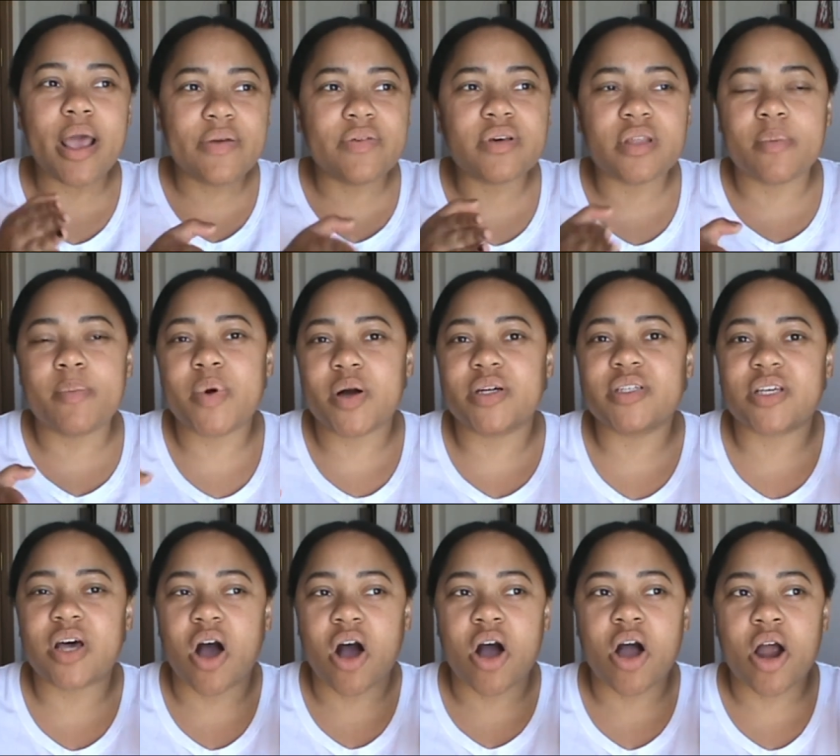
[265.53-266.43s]
of the
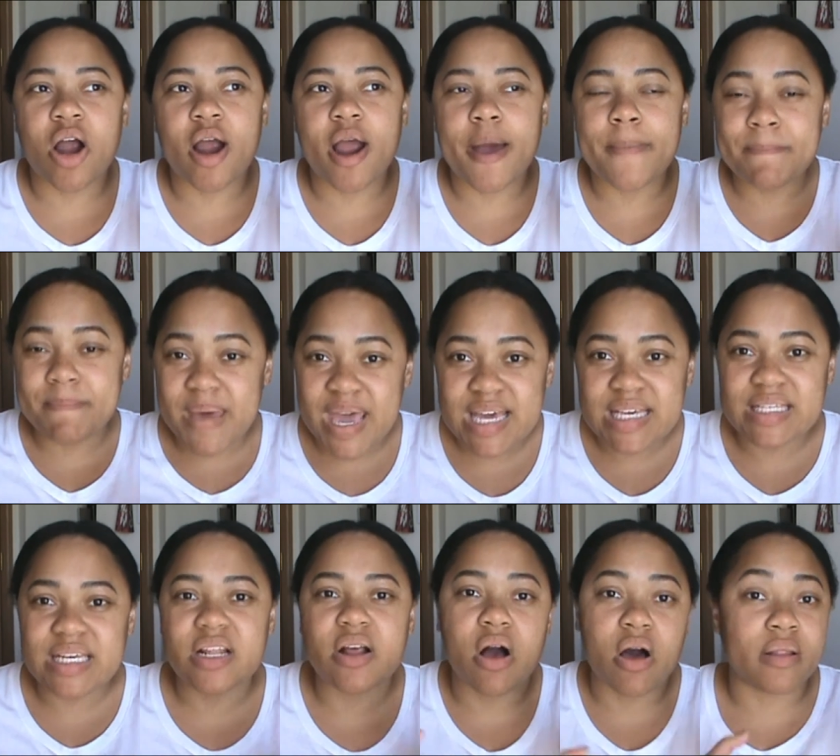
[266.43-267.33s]
books are
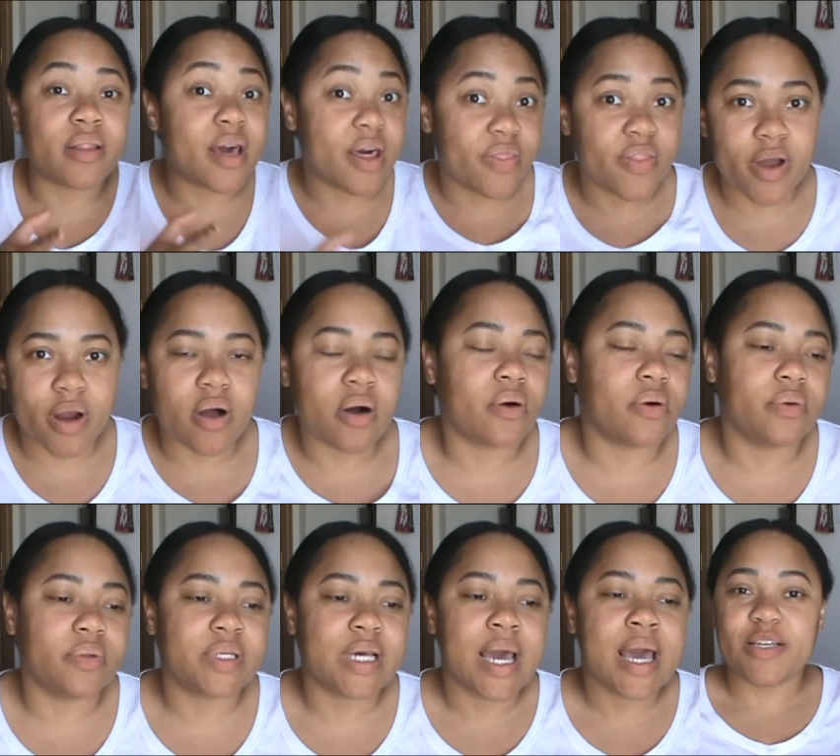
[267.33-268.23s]
amazing on their
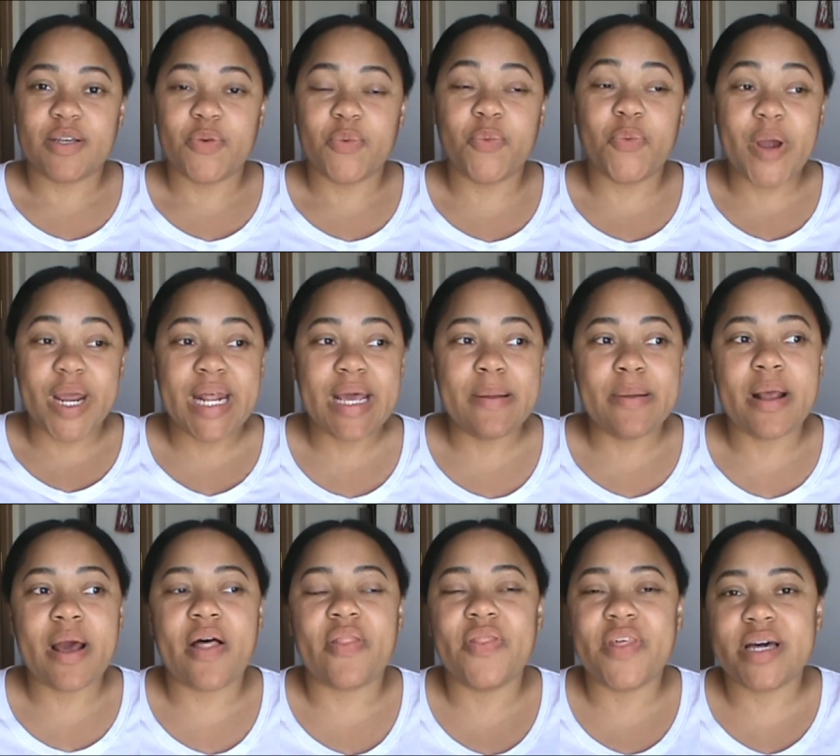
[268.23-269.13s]
own. Reading
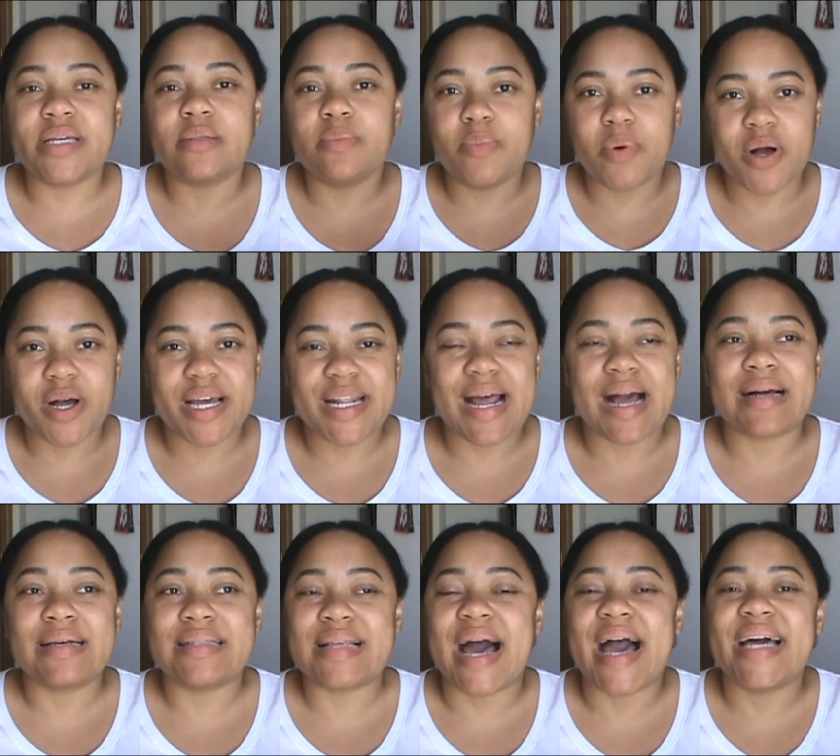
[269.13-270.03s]
this book, and I'm
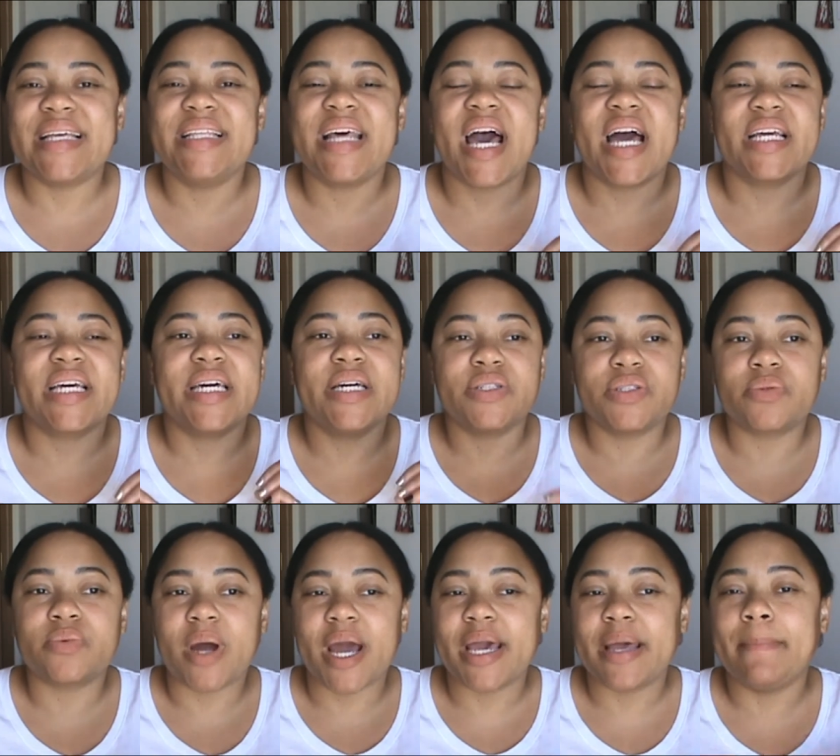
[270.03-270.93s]
glad that Kendall
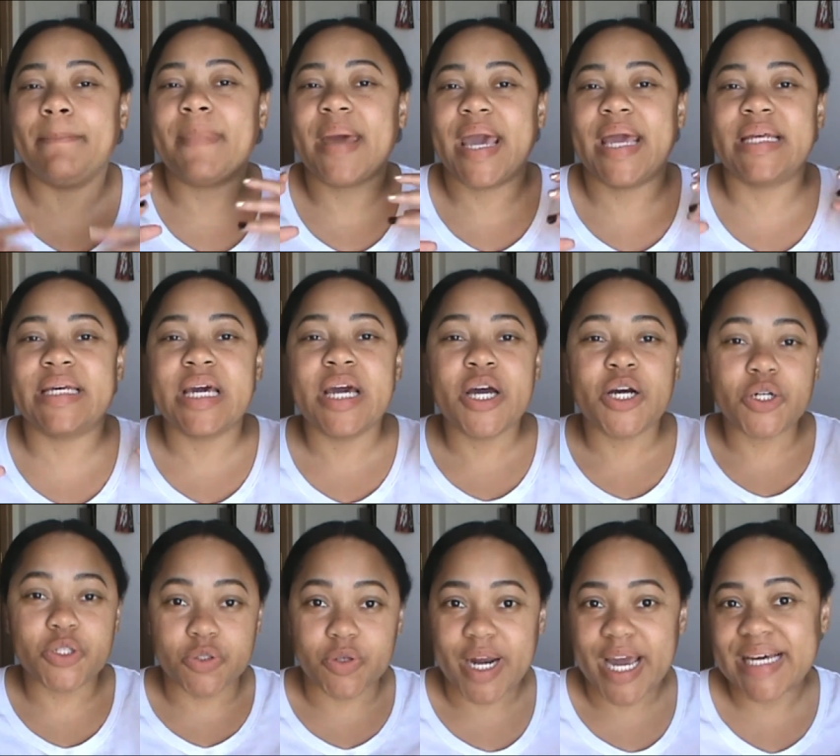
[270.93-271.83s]
Ryan made
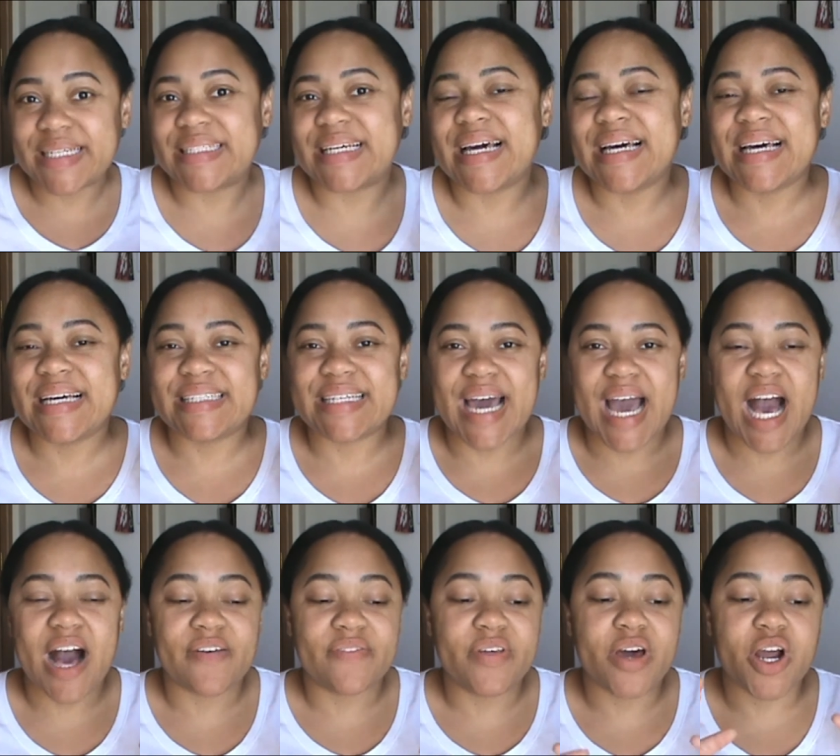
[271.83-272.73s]
Grant to
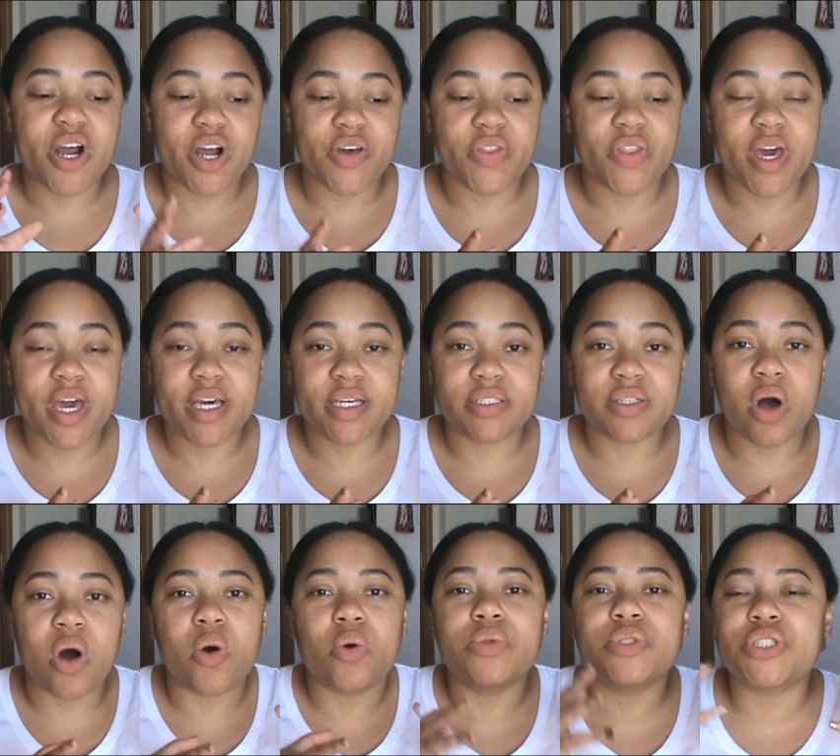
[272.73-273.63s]
have his
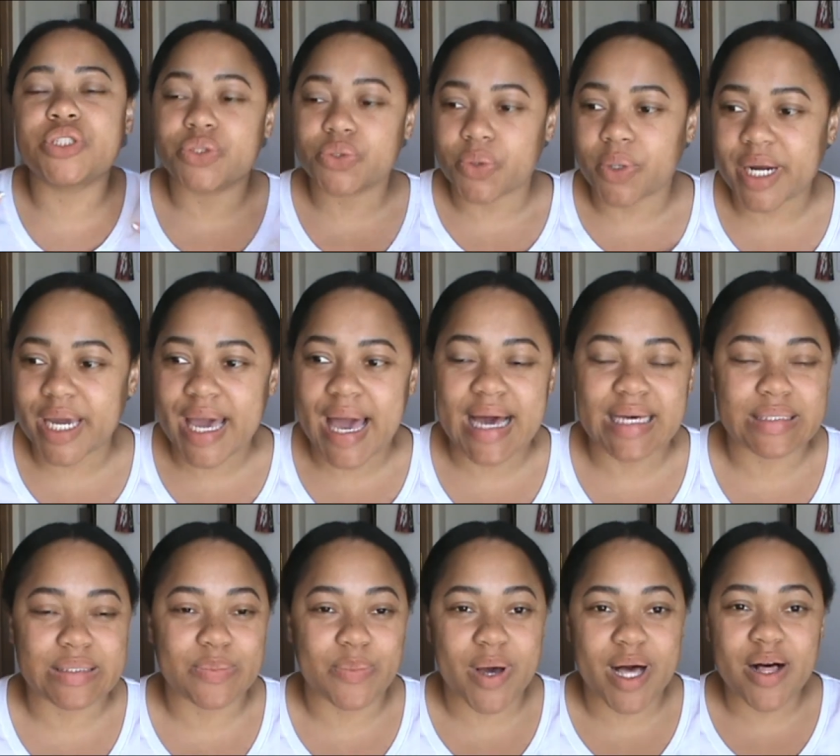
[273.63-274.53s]
own story
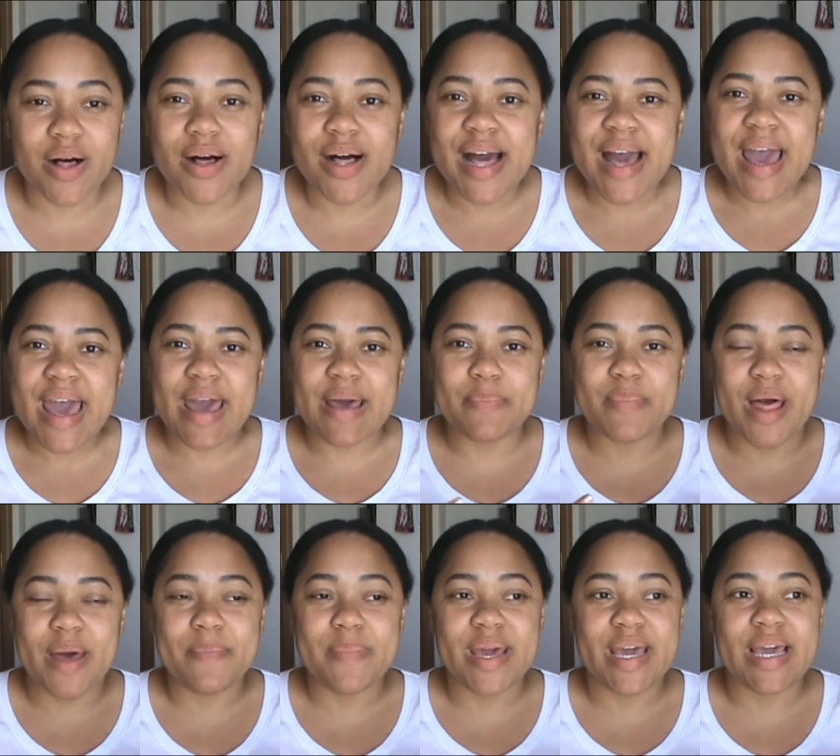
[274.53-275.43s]
as well, and
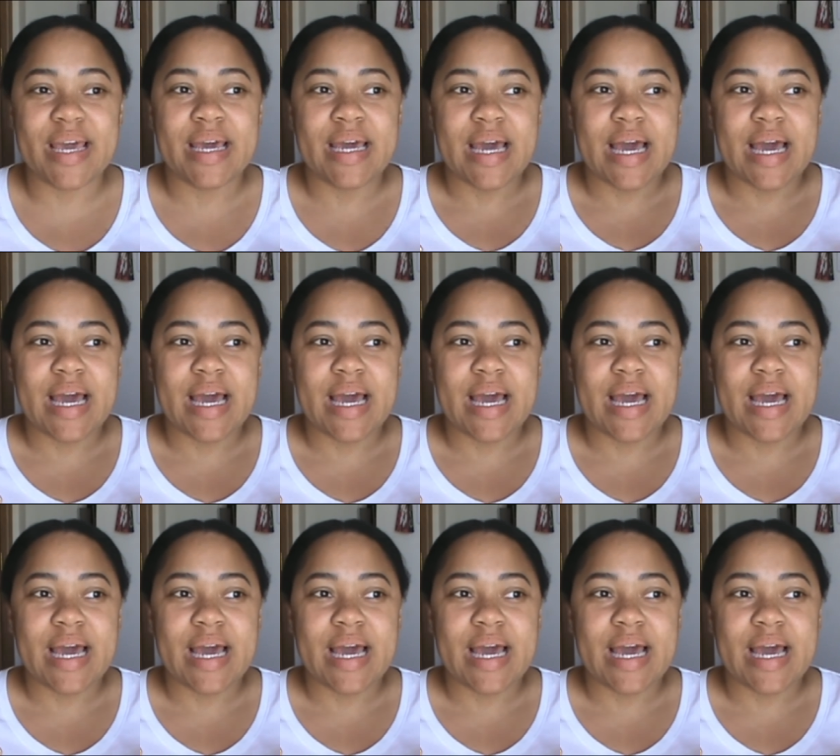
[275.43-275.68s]
let me